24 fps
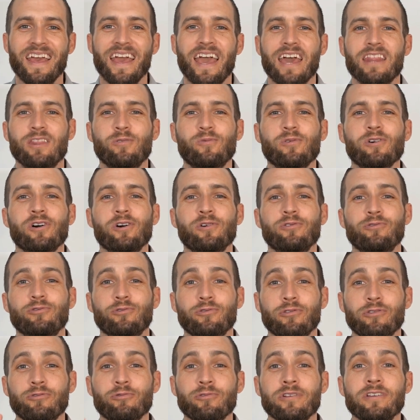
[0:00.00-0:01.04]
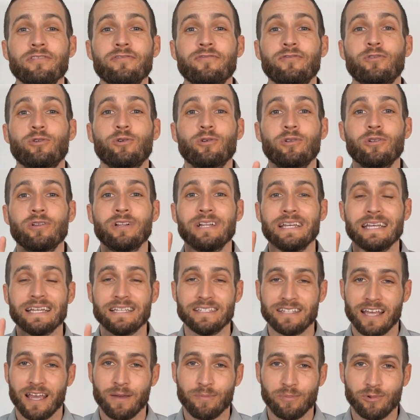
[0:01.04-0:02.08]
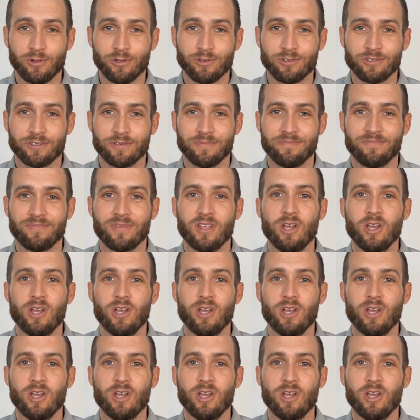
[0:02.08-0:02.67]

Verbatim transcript: and then we'll go through three full examples.